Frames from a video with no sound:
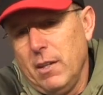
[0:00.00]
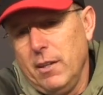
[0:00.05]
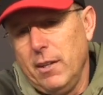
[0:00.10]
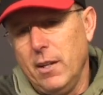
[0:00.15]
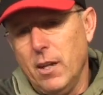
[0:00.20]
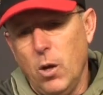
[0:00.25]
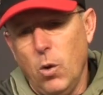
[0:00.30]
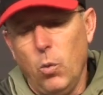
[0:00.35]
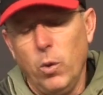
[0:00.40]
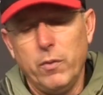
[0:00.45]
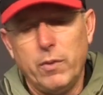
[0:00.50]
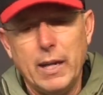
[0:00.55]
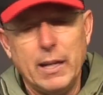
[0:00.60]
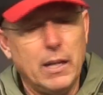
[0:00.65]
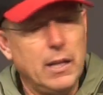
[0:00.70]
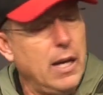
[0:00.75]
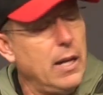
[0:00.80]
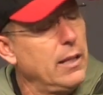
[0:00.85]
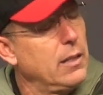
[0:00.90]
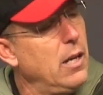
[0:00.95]
you know, we've gotten
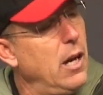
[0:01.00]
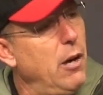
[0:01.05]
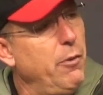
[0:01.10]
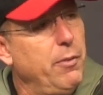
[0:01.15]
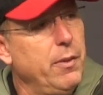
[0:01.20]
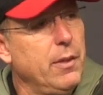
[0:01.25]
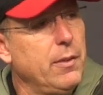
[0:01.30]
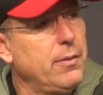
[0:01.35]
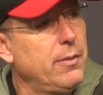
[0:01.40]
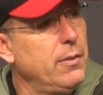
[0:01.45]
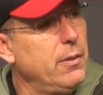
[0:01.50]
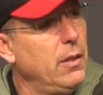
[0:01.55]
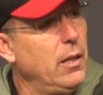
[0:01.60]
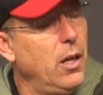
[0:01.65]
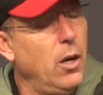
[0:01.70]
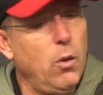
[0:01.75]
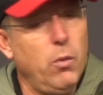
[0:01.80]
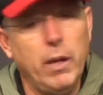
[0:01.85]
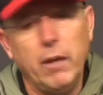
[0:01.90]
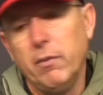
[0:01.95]
a lot of confidence, you
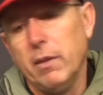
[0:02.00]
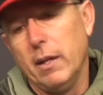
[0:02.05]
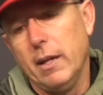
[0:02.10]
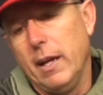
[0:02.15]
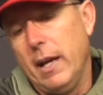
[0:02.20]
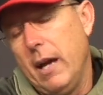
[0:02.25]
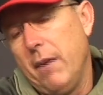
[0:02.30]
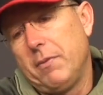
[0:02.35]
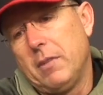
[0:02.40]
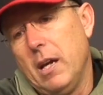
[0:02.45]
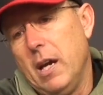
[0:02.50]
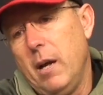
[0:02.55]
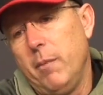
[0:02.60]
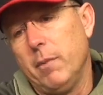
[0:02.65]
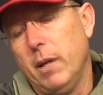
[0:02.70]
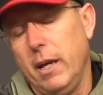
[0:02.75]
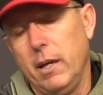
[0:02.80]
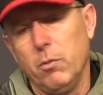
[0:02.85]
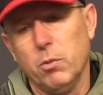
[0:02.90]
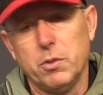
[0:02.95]
know, even at
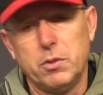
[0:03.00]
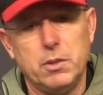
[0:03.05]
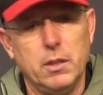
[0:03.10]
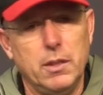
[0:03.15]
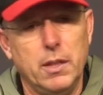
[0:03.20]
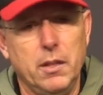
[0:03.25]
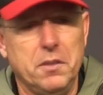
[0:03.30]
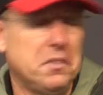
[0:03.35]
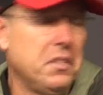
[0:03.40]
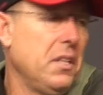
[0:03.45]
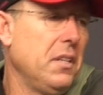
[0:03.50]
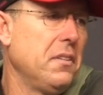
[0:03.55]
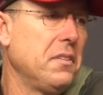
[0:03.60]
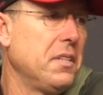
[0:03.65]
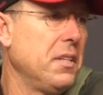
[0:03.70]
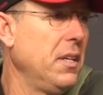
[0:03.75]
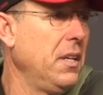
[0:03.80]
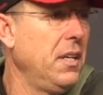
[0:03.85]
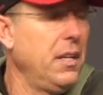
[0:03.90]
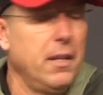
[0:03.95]
halftime. Hey, we're sitting there at
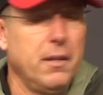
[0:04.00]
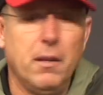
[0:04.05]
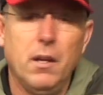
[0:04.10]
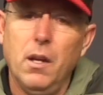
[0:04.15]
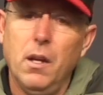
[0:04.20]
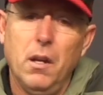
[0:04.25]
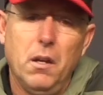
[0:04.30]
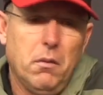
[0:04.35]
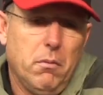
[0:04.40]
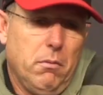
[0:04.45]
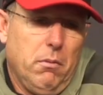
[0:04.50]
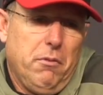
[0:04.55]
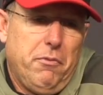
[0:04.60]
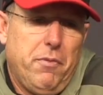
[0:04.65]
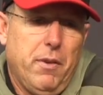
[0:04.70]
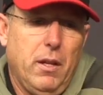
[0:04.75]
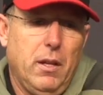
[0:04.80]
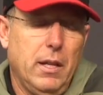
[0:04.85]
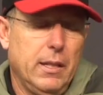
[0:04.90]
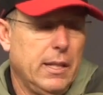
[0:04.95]
10-10, and it
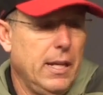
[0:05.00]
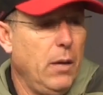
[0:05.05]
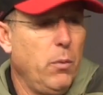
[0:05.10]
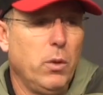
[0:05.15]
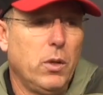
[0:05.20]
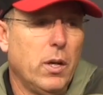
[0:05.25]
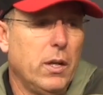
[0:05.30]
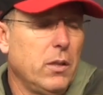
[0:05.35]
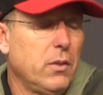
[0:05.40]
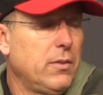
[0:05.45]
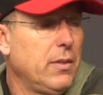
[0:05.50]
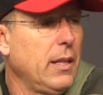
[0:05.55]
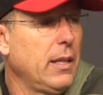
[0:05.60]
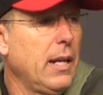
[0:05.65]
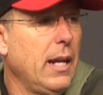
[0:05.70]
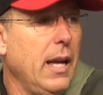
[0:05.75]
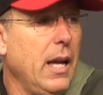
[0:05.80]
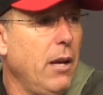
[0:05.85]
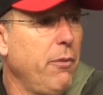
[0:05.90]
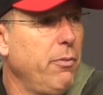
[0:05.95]
felt like, hey, we'll go out in the
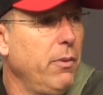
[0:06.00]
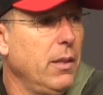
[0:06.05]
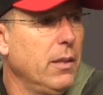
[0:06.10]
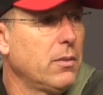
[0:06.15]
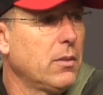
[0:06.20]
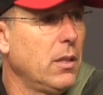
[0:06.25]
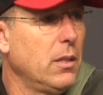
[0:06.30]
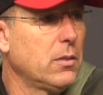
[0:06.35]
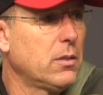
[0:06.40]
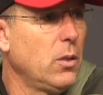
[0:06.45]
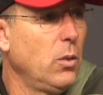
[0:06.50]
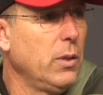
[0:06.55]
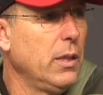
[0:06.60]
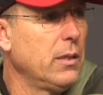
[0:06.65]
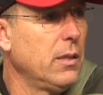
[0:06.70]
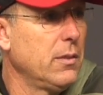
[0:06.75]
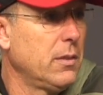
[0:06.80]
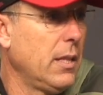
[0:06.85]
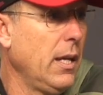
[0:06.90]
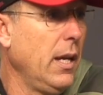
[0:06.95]
second half and let's go
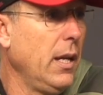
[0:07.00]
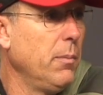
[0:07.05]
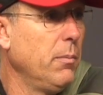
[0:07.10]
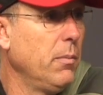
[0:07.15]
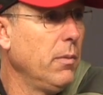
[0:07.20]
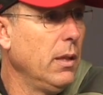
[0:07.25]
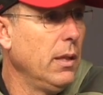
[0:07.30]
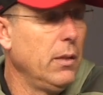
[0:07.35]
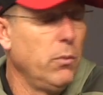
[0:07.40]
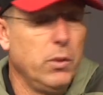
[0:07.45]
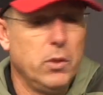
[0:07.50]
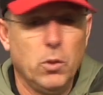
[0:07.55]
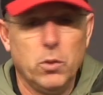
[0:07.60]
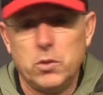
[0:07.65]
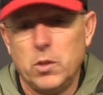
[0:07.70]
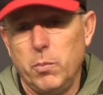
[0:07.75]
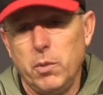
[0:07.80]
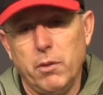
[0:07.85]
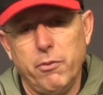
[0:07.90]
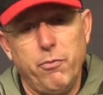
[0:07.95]
get this game. And we knew it
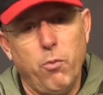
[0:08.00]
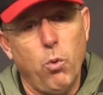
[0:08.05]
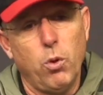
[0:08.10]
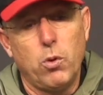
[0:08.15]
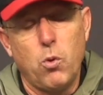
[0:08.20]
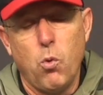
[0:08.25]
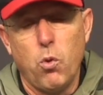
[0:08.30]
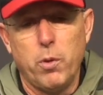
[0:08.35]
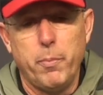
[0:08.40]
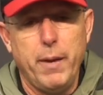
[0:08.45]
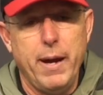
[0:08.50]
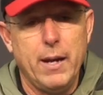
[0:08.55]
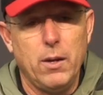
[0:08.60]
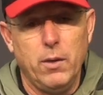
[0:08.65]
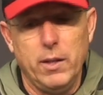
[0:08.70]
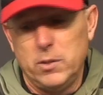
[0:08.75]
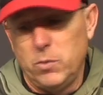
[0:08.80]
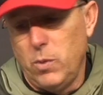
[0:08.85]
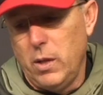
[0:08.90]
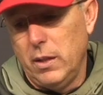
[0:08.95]
was going to be a four-quarter battle.
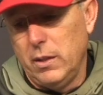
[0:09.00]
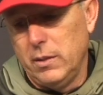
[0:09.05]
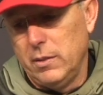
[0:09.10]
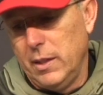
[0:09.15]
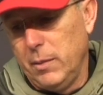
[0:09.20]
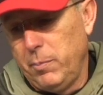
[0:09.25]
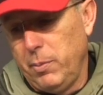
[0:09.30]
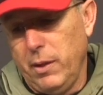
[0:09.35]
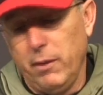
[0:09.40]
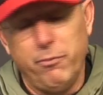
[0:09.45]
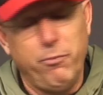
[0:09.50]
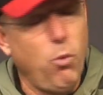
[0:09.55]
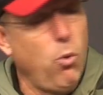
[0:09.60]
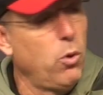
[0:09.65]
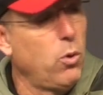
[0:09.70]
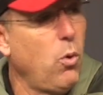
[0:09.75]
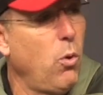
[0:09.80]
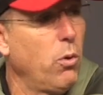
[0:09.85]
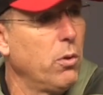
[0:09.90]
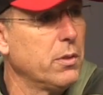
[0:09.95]
That's why they played four
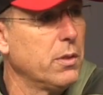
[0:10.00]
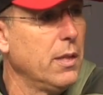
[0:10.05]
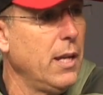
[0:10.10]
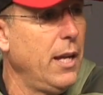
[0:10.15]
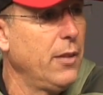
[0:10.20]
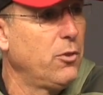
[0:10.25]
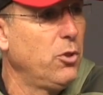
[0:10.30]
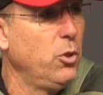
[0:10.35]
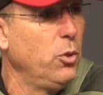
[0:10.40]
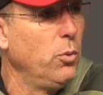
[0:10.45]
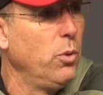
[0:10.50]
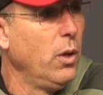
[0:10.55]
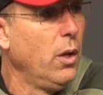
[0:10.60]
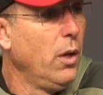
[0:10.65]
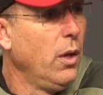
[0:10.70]
quarters and not two.